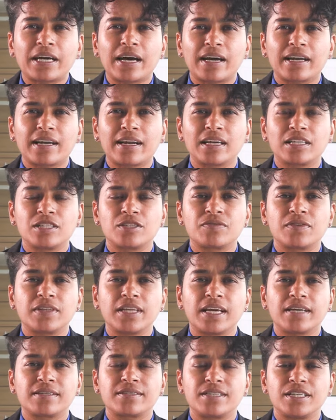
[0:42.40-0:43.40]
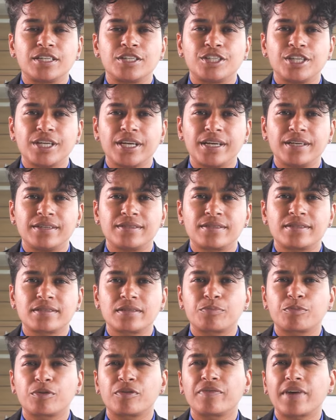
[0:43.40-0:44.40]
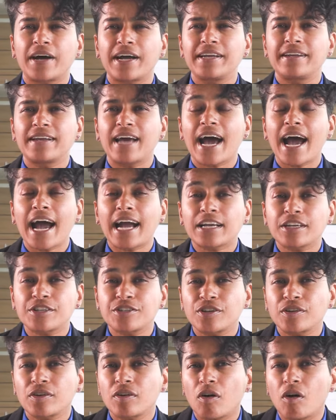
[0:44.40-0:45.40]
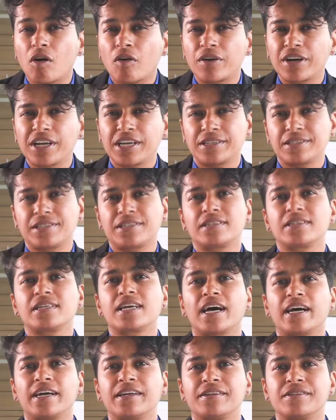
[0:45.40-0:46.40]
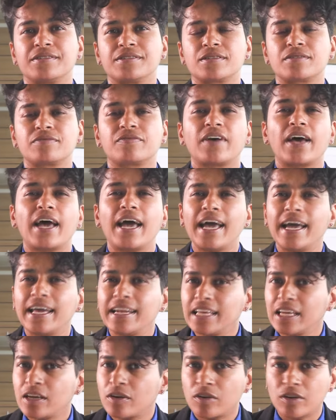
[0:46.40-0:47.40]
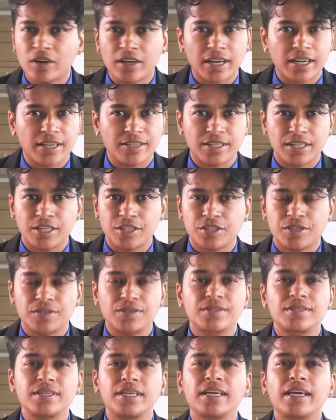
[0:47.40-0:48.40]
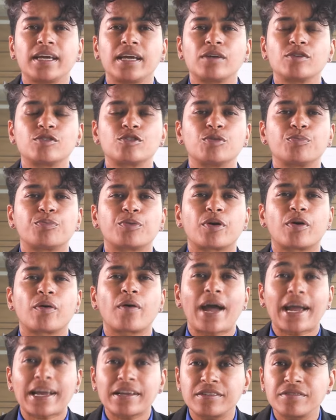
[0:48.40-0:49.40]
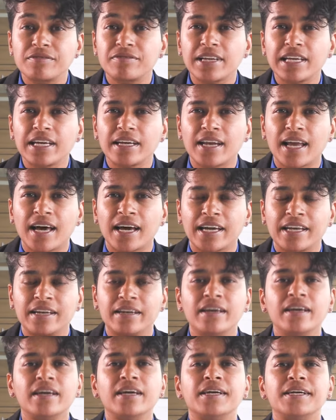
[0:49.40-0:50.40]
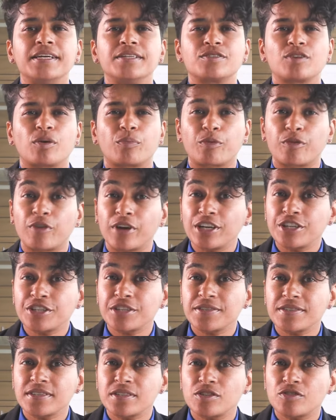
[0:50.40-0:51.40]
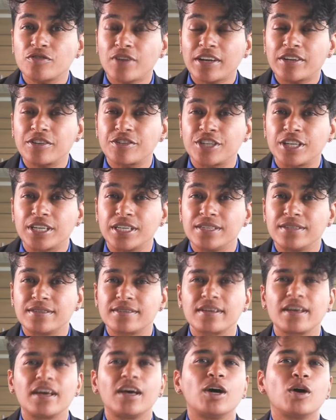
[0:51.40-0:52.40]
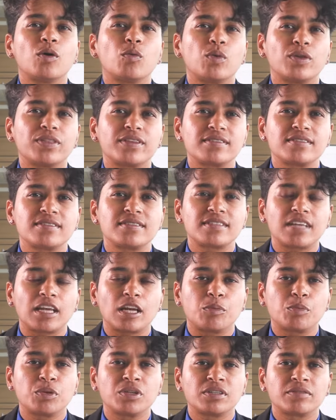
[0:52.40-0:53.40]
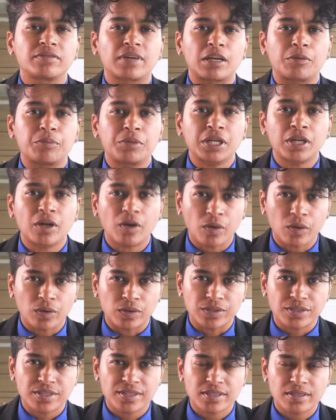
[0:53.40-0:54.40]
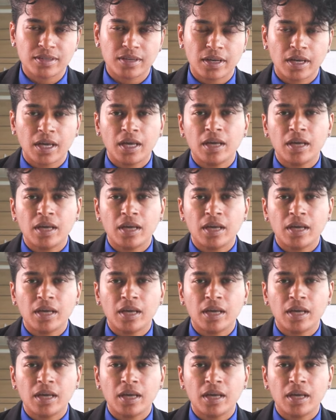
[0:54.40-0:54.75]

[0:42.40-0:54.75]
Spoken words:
guidelines for the SDGs provide action-oriented guidance for any organization seeking to proactively align its operations and strategies with the Sustainable Development Goals.